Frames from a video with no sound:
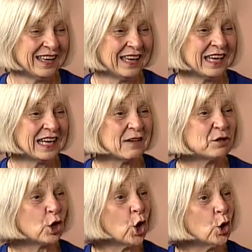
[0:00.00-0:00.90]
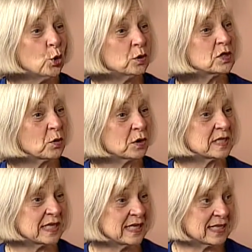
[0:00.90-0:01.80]
And have your hose where
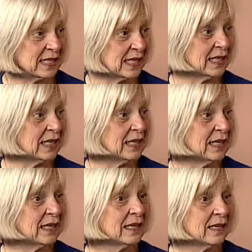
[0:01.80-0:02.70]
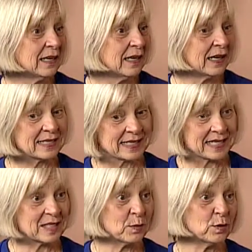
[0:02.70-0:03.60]
it's easily
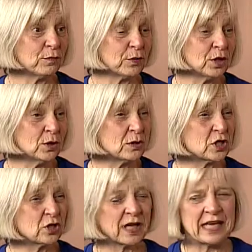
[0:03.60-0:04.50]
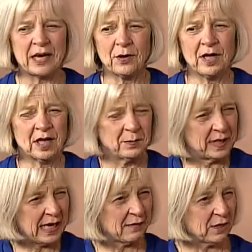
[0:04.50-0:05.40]
accessible for you, so you're not carrying a big
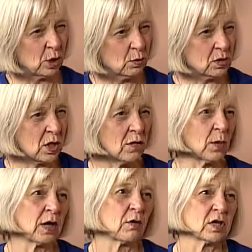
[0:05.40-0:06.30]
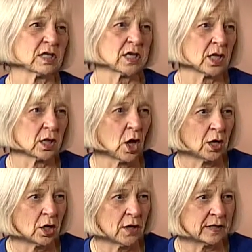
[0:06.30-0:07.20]
heavy hose all the way across the lawn
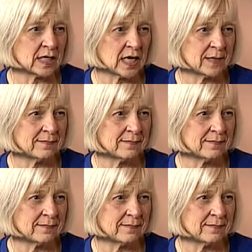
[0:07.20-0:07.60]
all the time.